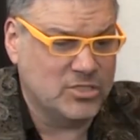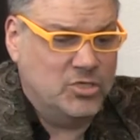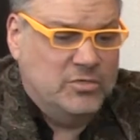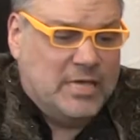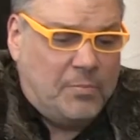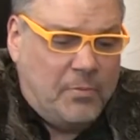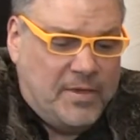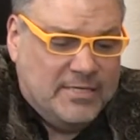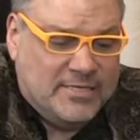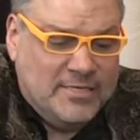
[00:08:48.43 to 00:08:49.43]
It's two
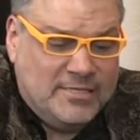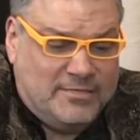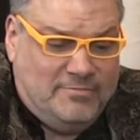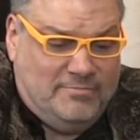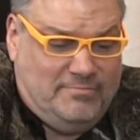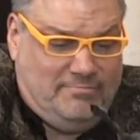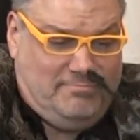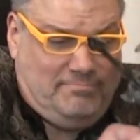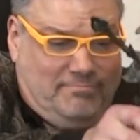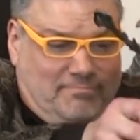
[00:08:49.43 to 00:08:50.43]
separate pieces,
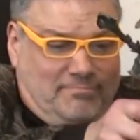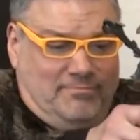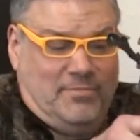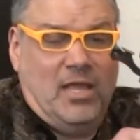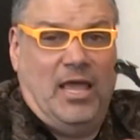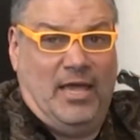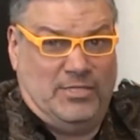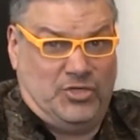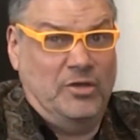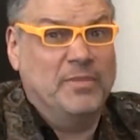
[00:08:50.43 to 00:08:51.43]

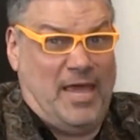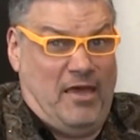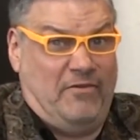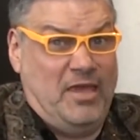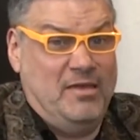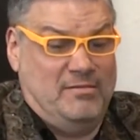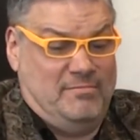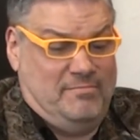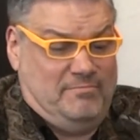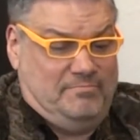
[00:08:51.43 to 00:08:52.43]
extremely heavy,